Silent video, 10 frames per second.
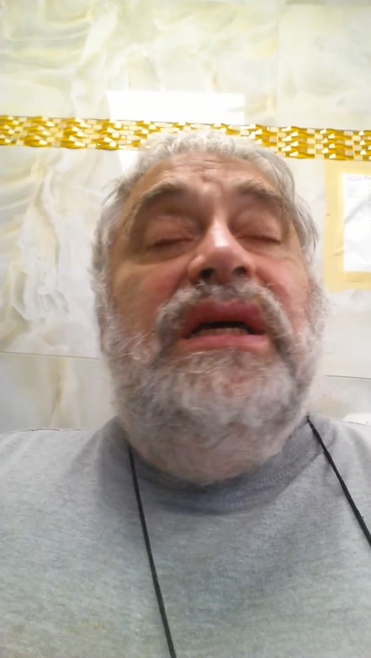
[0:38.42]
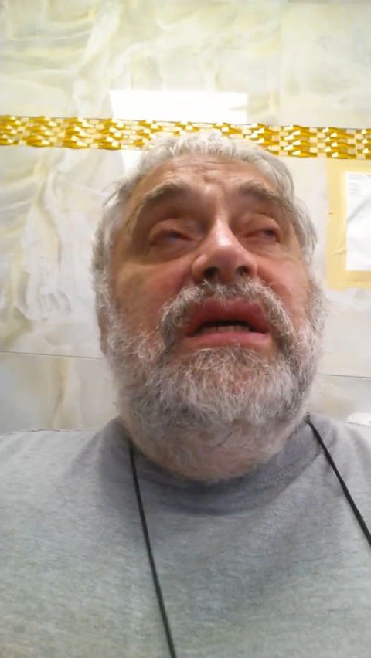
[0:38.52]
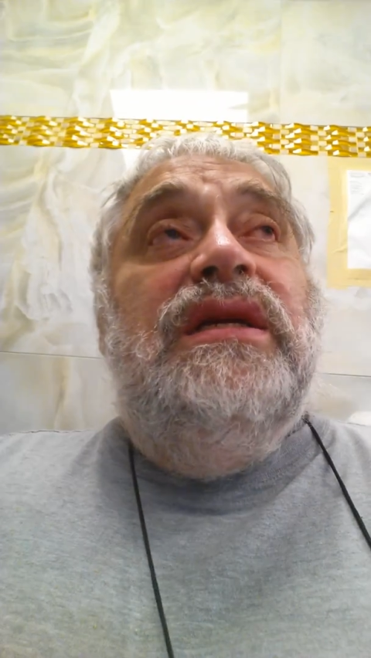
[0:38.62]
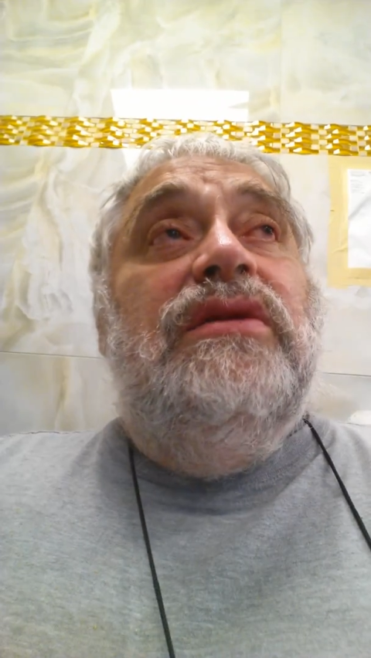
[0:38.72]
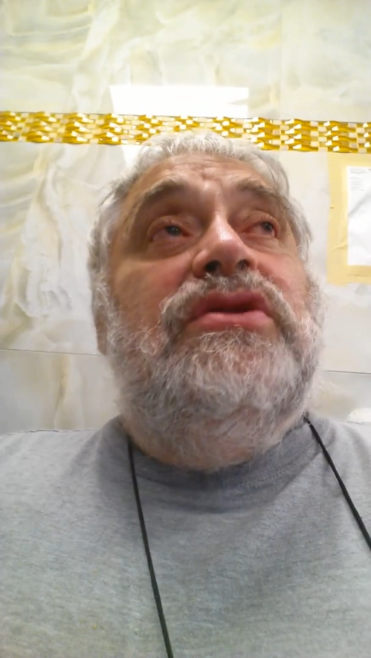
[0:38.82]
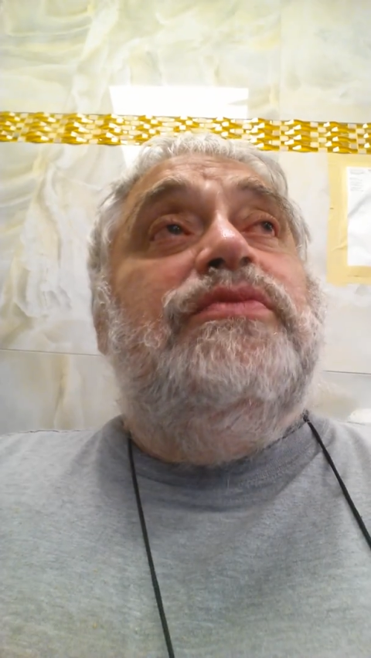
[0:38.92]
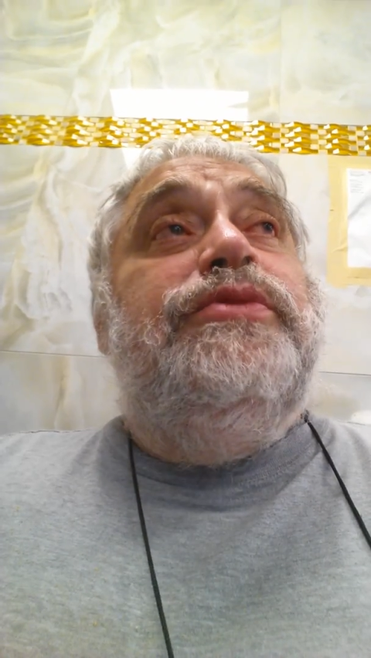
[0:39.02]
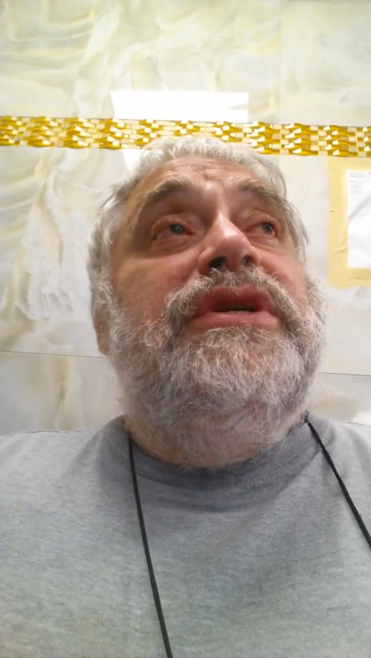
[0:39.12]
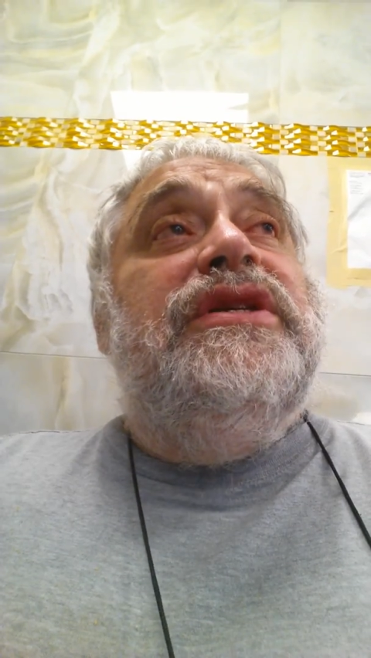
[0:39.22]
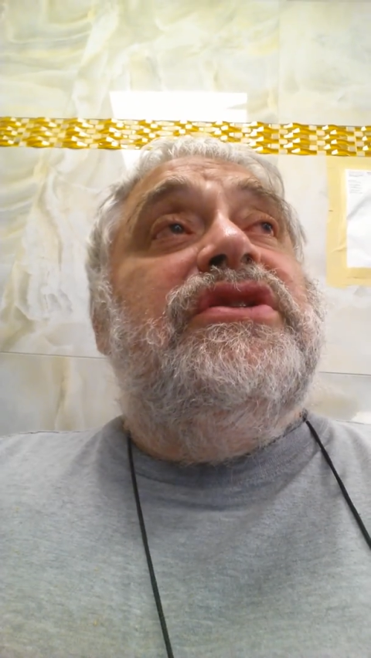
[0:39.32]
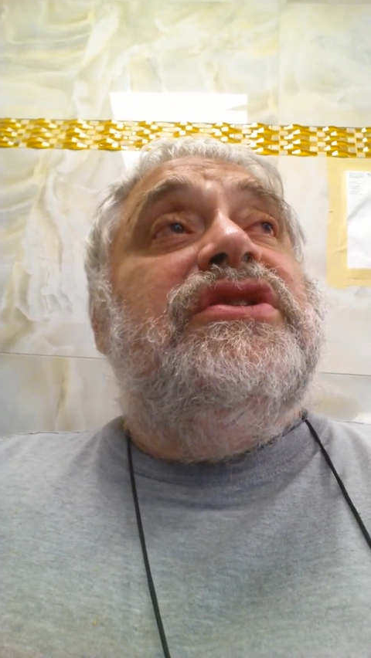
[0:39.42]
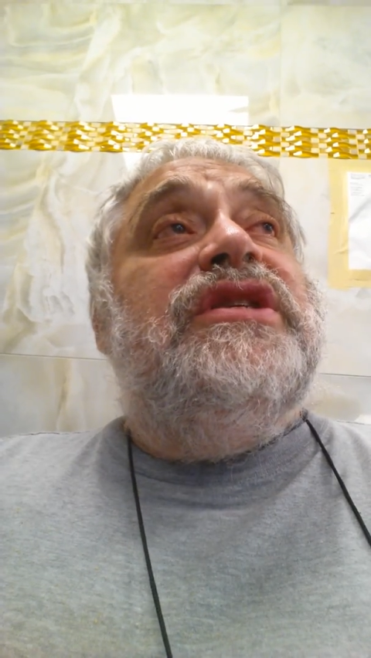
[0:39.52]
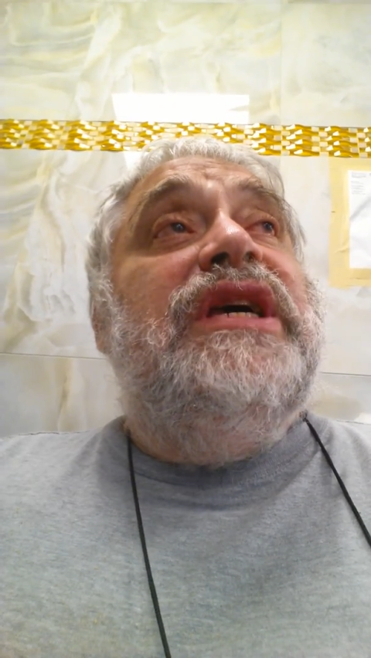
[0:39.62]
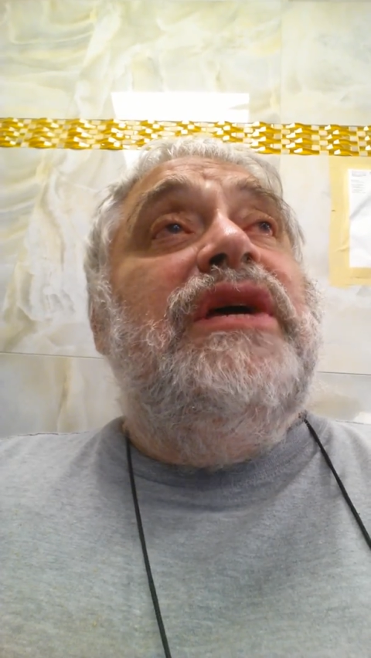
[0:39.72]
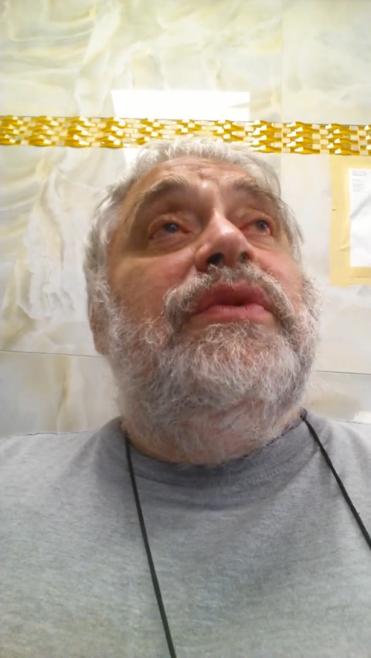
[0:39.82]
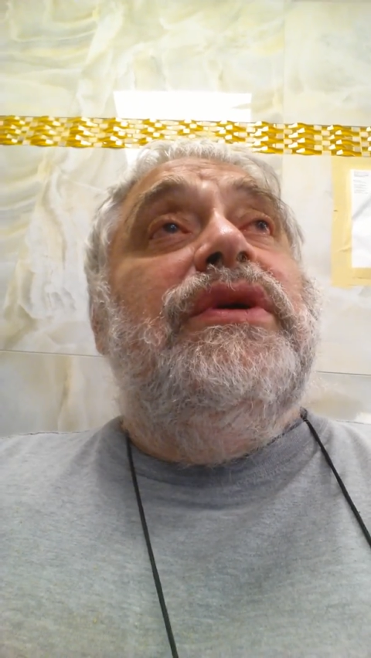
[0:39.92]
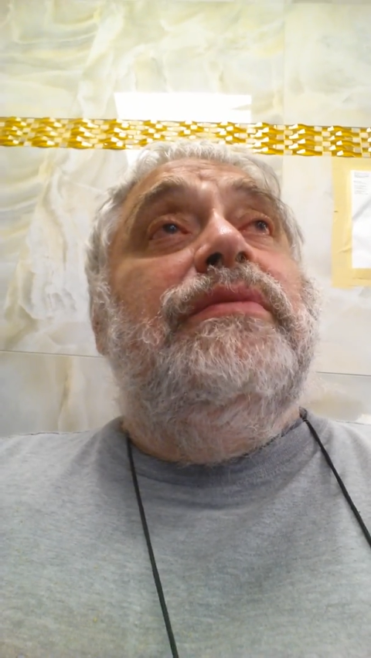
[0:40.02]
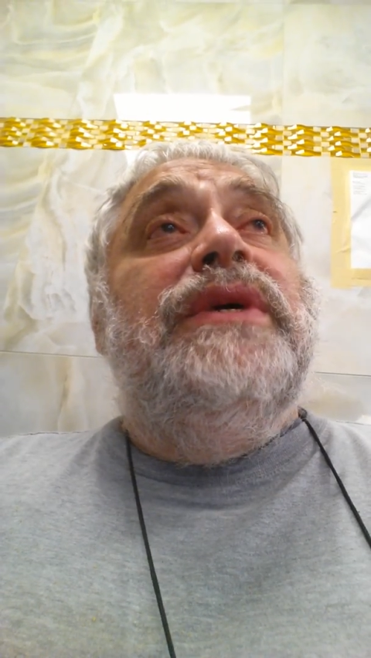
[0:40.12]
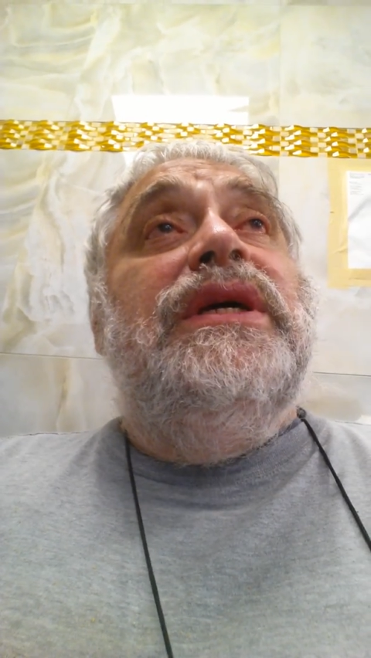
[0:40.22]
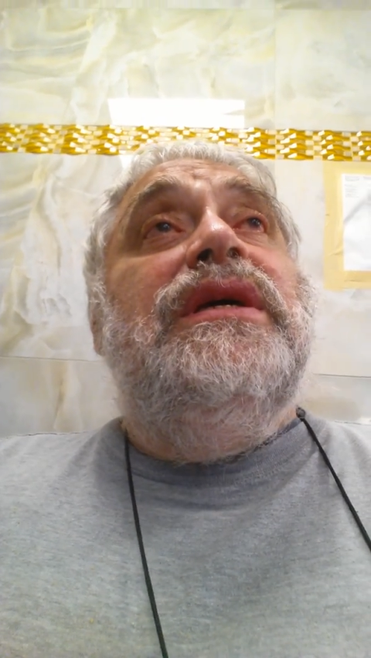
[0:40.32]
it looks pretty scary to
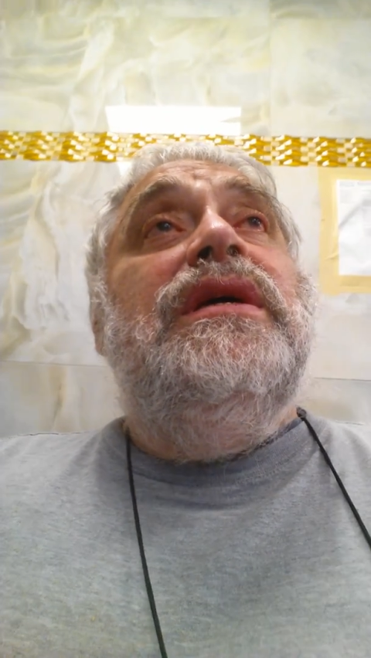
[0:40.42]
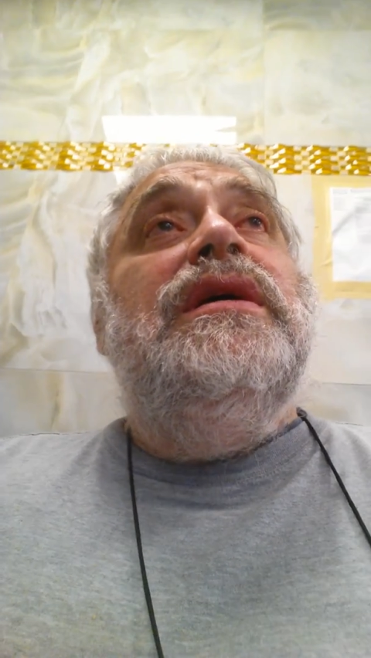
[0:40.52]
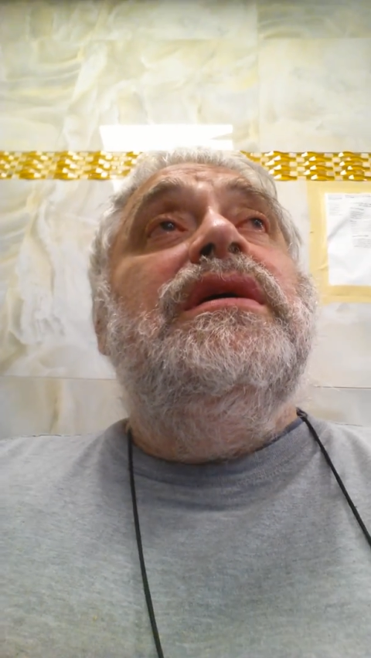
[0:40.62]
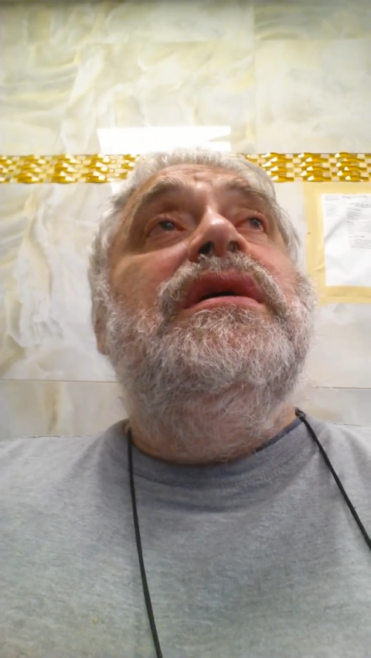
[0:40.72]
me.